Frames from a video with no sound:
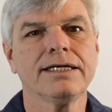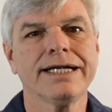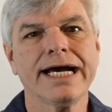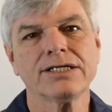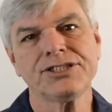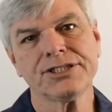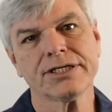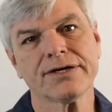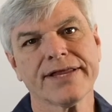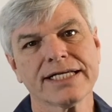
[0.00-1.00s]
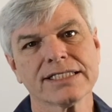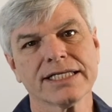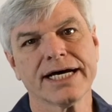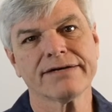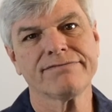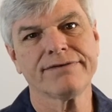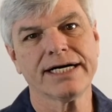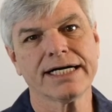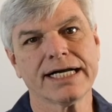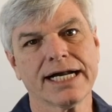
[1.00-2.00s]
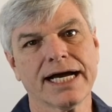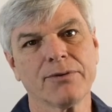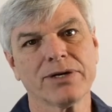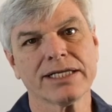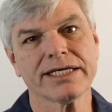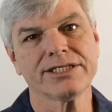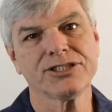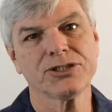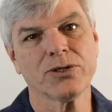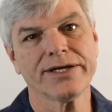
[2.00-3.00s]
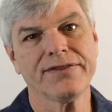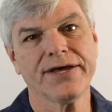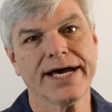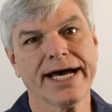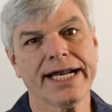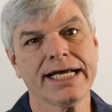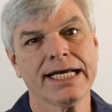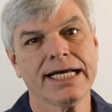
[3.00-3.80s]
Now, sure, that's a lot of fun, and I really enjoyed that,